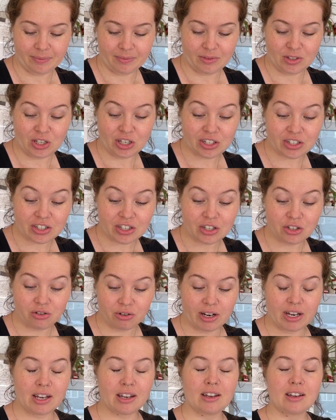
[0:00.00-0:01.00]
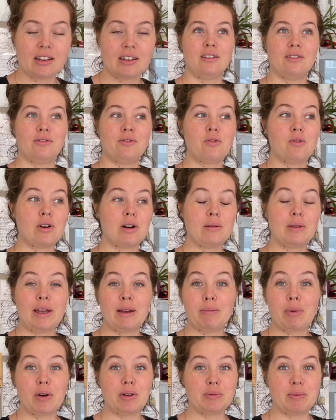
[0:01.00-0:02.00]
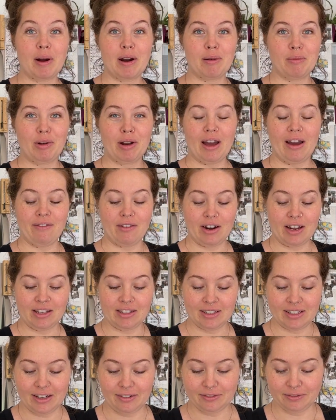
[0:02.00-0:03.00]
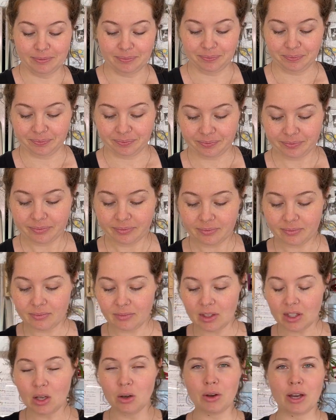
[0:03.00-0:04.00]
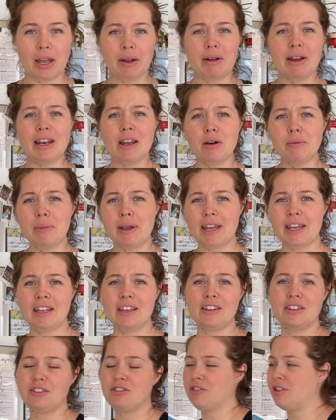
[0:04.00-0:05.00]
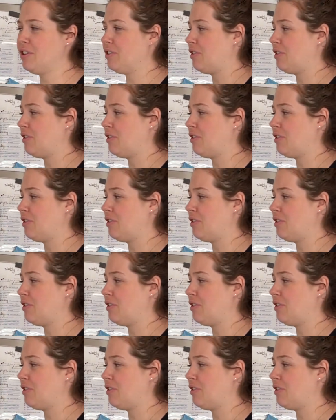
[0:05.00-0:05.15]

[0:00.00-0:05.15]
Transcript: just to drink for like postpartum recovery and stuff. Okay, right now I'm making an adrenal